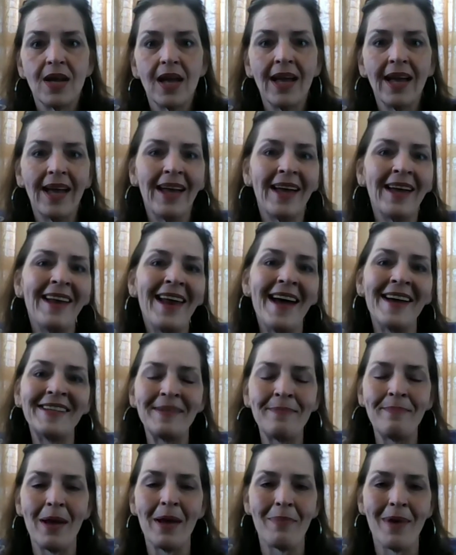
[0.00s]
it
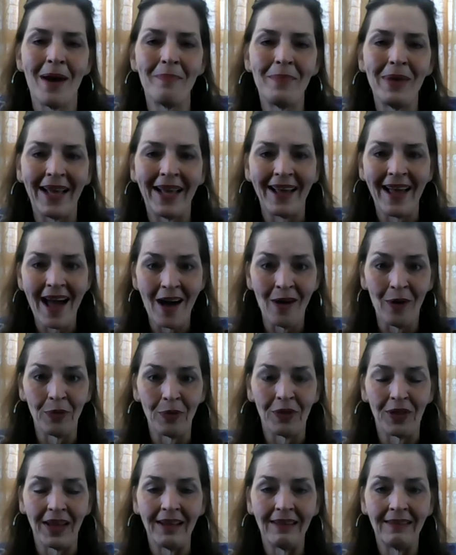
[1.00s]
has to be about being
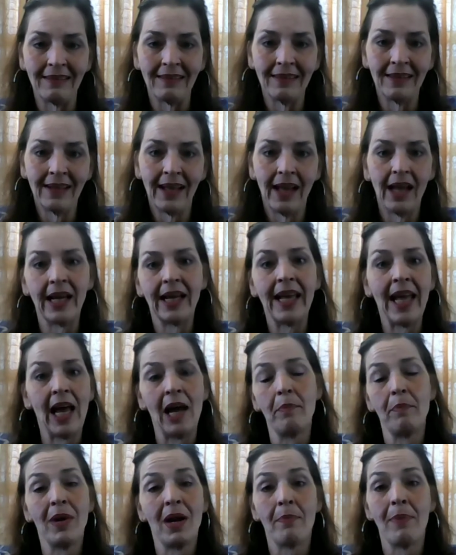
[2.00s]
healthy. It
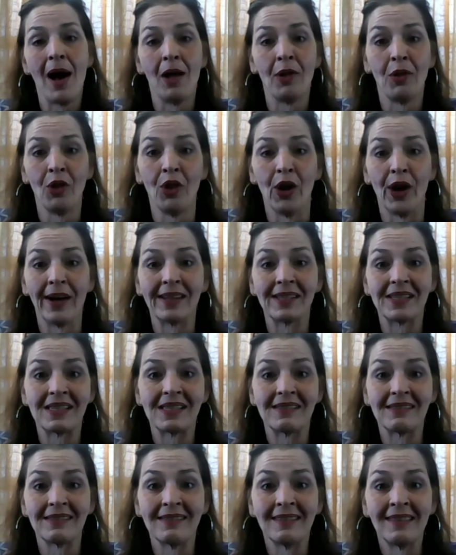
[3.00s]
can't be about
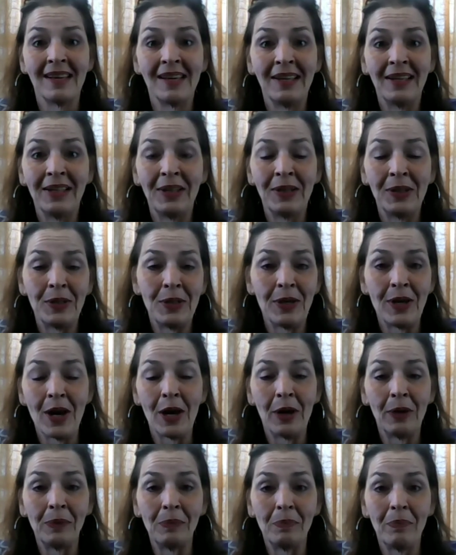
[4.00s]
looks, you
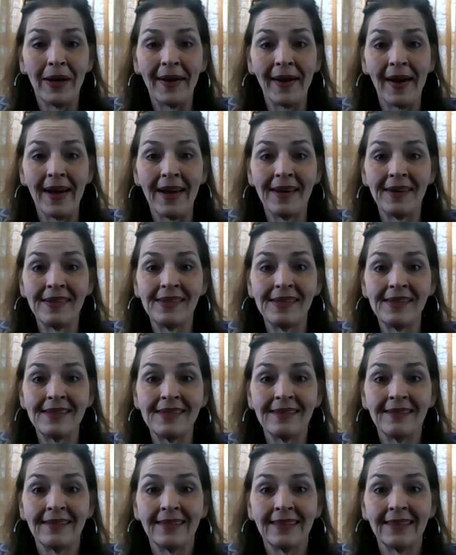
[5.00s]
know,
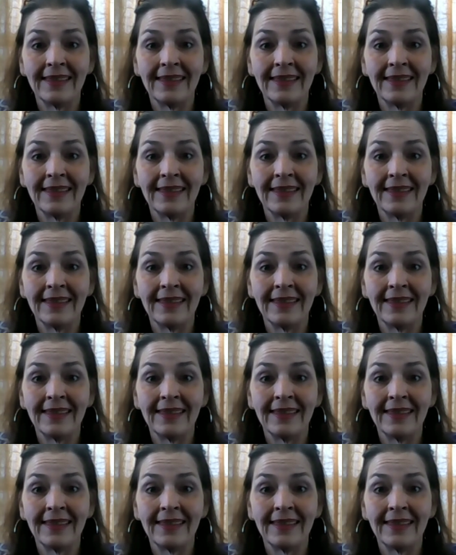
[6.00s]
because,